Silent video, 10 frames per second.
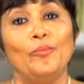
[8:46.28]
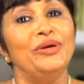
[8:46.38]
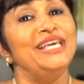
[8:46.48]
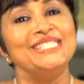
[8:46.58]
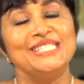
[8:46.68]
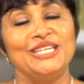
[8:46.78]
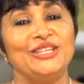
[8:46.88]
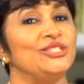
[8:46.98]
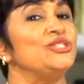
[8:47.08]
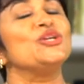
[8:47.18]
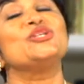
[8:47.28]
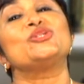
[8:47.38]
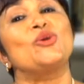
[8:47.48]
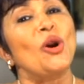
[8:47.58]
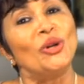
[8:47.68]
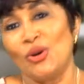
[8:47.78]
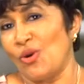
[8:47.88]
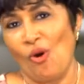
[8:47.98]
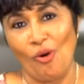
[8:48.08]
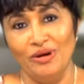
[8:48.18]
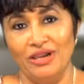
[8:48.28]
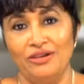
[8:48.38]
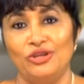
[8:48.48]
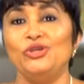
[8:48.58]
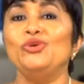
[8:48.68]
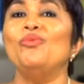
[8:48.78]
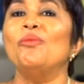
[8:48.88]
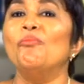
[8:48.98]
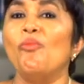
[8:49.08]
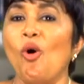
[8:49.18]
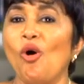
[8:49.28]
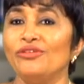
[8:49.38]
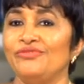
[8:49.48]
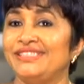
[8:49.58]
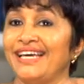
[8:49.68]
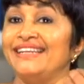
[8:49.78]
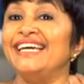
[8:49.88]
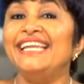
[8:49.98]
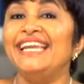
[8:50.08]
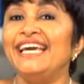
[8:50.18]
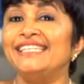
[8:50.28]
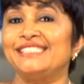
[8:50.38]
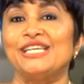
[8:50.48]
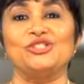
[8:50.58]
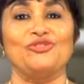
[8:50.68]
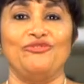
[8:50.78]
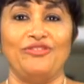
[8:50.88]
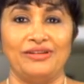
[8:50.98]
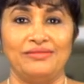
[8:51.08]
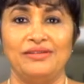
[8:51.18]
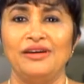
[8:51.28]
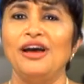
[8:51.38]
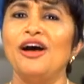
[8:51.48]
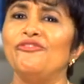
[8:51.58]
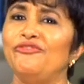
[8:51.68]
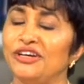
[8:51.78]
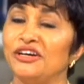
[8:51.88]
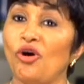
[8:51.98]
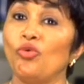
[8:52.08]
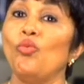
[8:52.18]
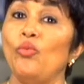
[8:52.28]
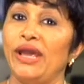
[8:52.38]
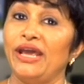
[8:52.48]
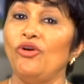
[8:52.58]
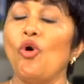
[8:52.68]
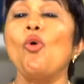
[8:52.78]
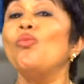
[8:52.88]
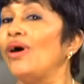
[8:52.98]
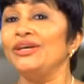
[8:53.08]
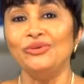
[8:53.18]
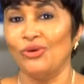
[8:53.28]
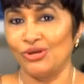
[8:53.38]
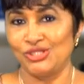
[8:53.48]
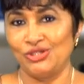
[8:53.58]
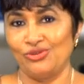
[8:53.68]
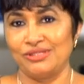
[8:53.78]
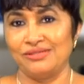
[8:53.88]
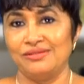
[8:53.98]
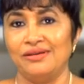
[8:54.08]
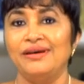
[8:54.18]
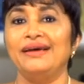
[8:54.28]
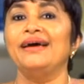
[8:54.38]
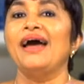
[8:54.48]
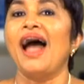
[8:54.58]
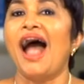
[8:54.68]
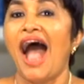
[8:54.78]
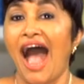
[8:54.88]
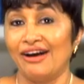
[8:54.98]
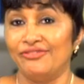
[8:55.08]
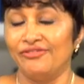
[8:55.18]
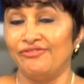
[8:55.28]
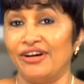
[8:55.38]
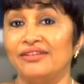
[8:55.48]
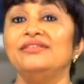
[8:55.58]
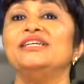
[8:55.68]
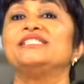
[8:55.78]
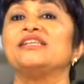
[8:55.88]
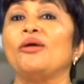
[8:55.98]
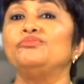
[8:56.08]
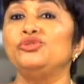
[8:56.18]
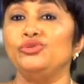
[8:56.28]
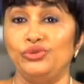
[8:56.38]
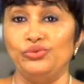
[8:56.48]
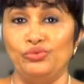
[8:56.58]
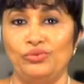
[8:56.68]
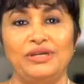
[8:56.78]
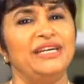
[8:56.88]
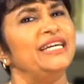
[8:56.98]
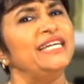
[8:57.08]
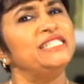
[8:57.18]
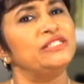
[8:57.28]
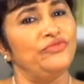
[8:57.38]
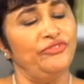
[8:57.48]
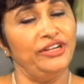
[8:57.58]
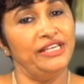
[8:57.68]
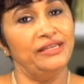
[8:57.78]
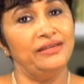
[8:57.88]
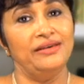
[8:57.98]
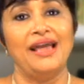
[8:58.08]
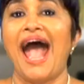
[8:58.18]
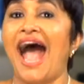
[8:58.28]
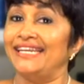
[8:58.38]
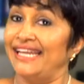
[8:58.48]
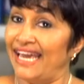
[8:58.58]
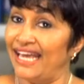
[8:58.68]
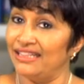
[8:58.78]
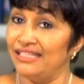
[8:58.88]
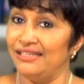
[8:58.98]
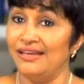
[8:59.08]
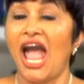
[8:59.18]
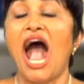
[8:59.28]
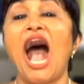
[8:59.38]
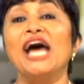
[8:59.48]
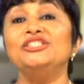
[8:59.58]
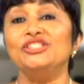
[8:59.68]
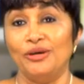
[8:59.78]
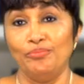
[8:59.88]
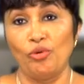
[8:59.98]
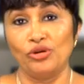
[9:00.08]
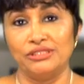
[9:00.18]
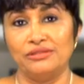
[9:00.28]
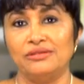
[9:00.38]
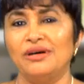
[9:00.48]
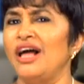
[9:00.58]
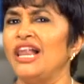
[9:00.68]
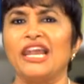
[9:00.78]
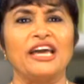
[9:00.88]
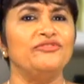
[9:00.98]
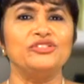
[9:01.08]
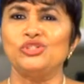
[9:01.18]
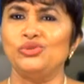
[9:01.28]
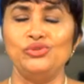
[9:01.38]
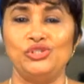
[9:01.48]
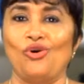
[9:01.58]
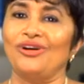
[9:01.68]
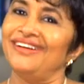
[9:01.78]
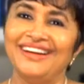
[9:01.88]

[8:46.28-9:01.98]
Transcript: Being serious is not normal. You were born with an innate sense of fun. Figure out where or why you lost yours. Having fun is up to you. It's free and healthy and important. Life is too short.